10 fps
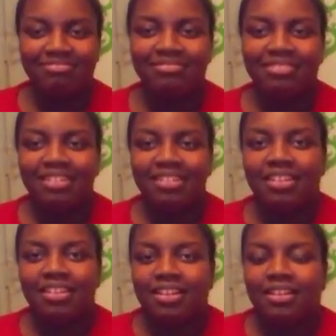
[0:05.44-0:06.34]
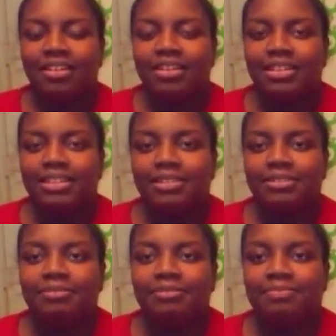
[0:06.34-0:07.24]

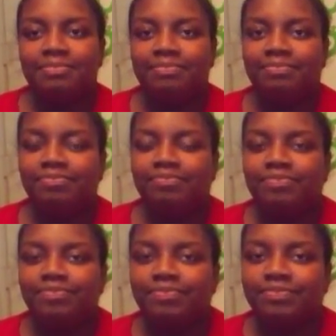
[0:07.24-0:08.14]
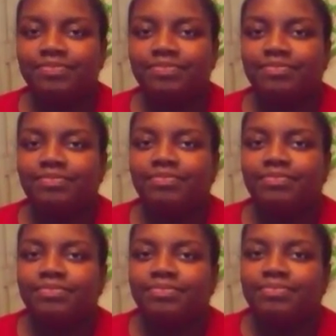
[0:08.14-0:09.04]

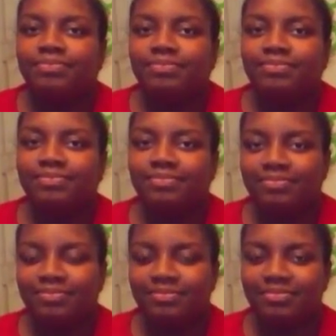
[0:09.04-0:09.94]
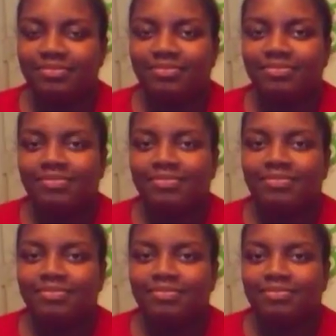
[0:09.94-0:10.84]

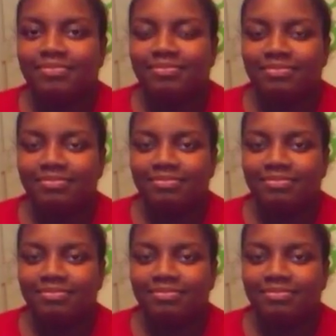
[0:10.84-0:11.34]
The person shown says nothing.